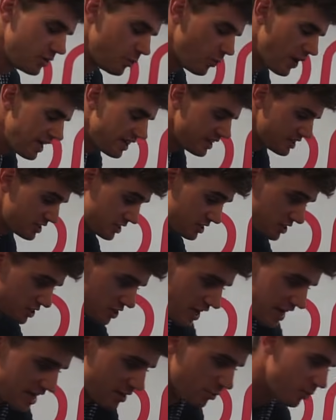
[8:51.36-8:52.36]
and the way this
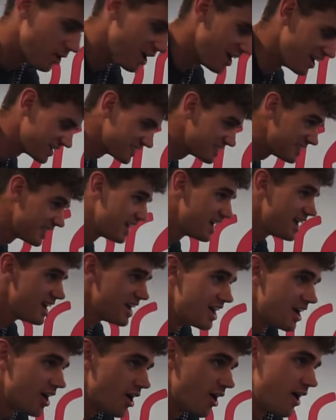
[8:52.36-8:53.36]
trainer works,
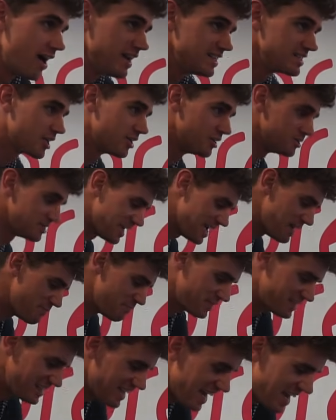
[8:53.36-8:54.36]
alright, it's gone up to
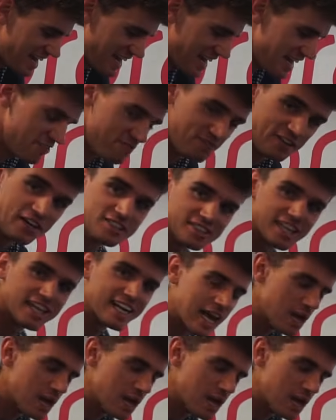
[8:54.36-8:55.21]
8%, and it feels like